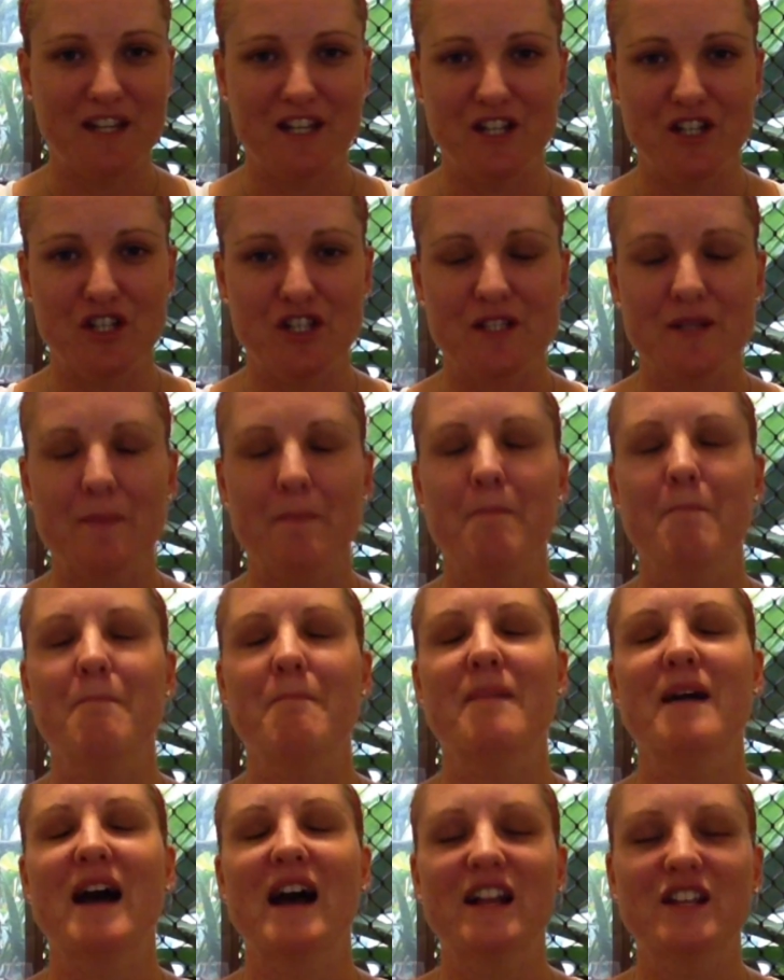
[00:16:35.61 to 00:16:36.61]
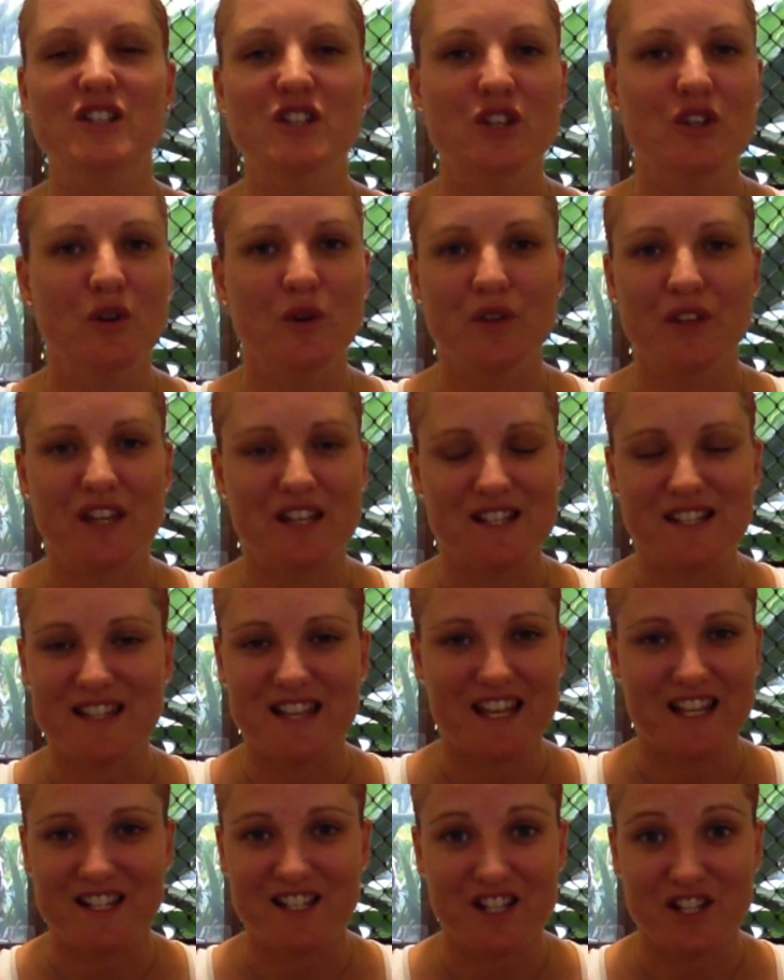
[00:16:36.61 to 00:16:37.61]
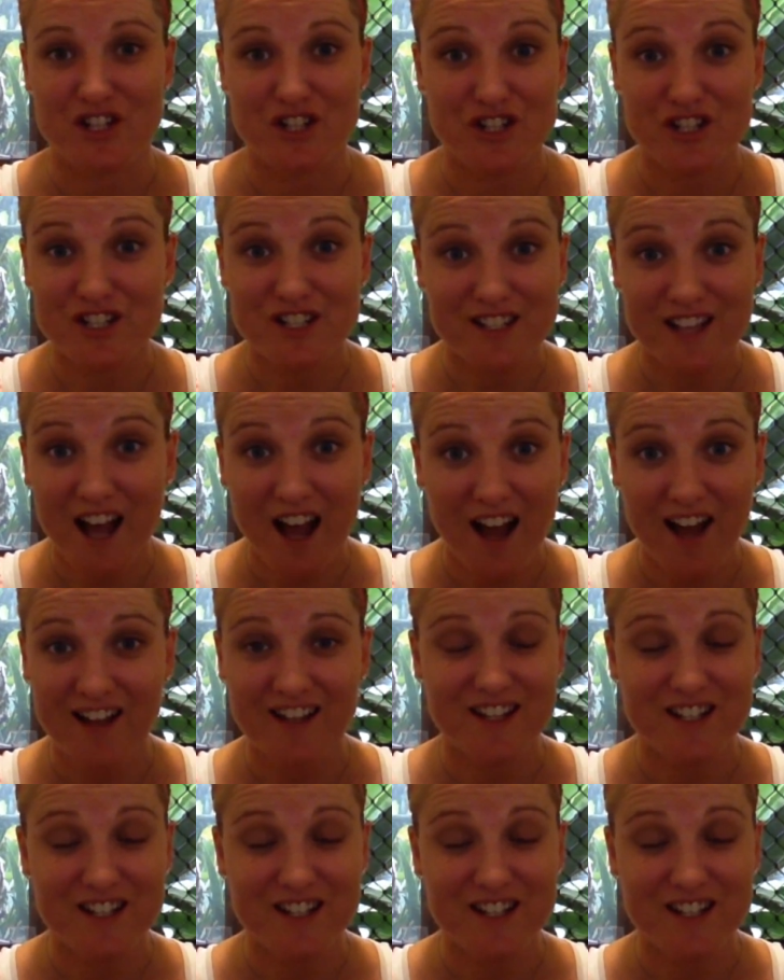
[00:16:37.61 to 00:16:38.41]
you just imagine all these things and you just can't,